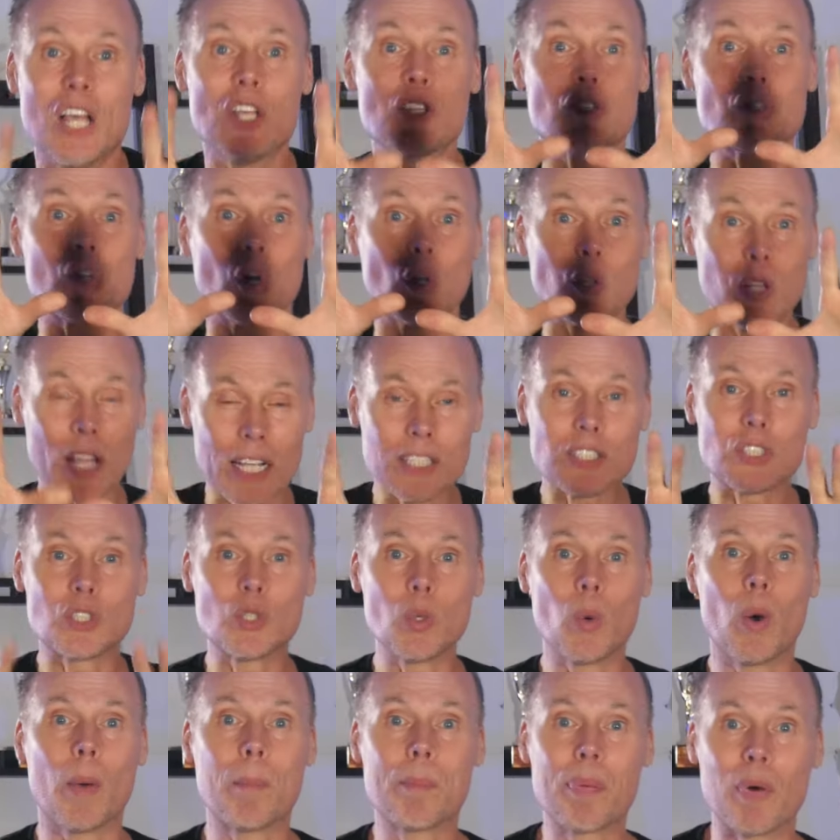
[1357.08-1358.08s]
So let's
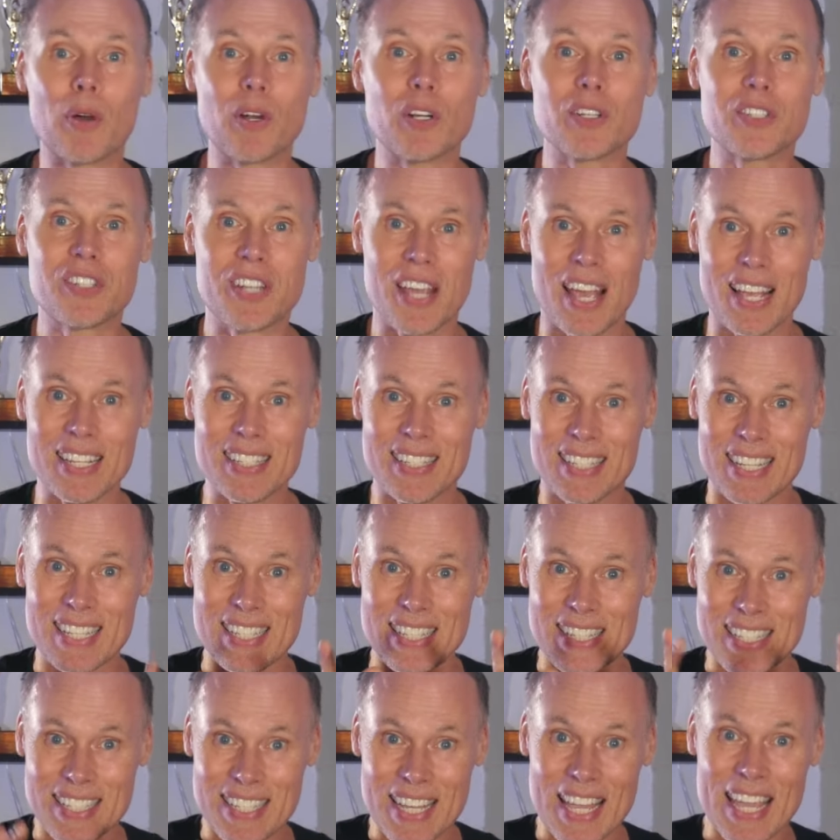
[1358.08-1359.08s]
do a burn test and
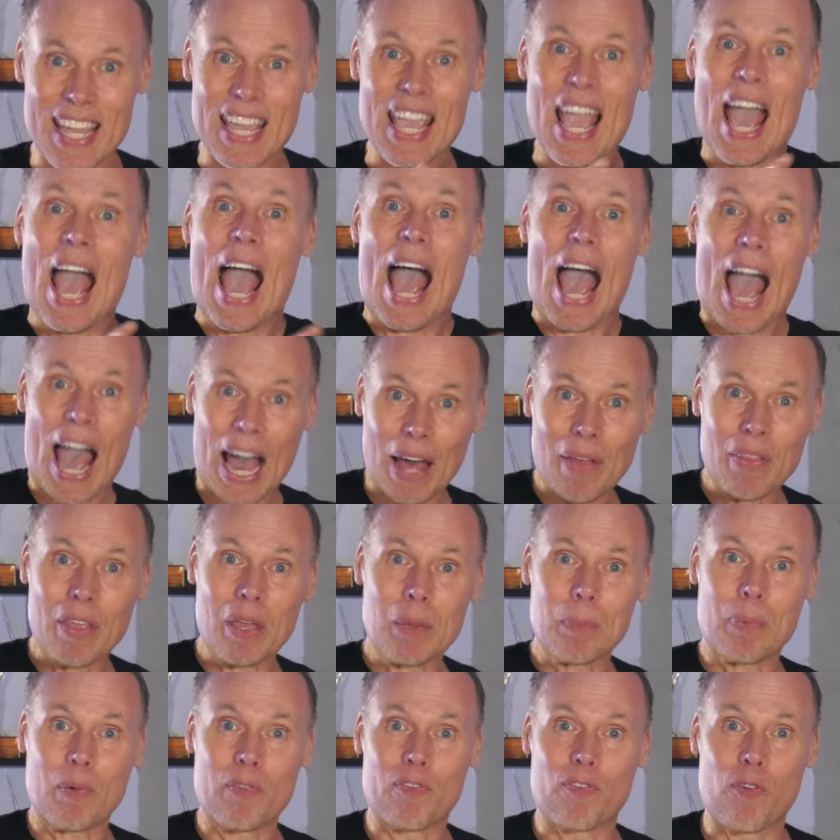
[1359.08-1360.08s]
see how
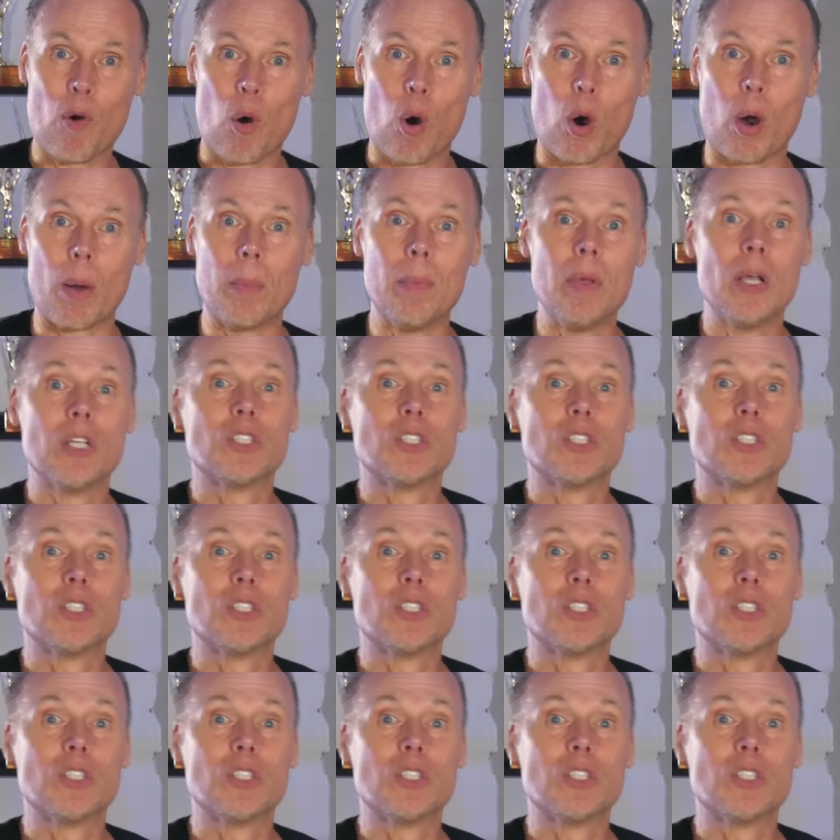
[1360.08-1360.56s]
they perform